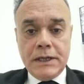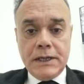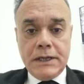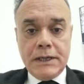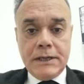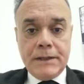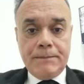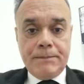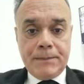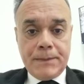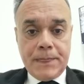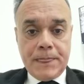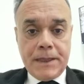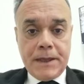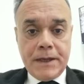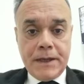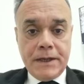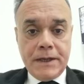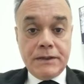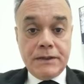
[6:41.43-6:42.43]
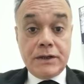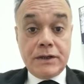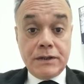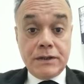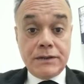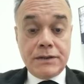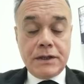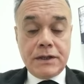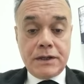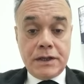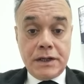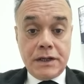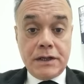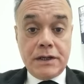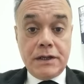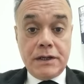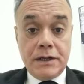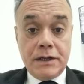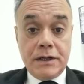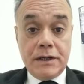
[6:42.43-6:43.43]
intrinsic
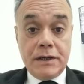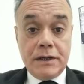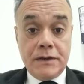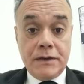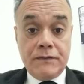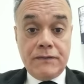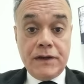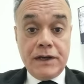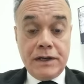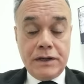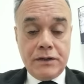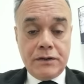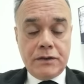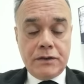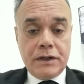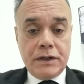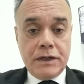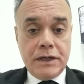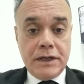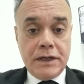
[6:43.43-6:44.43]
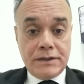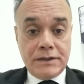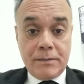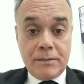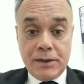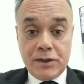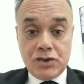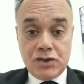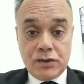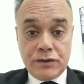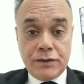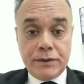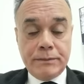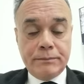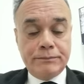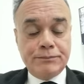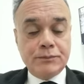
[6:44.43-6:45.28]
renal failure, as I mentioned,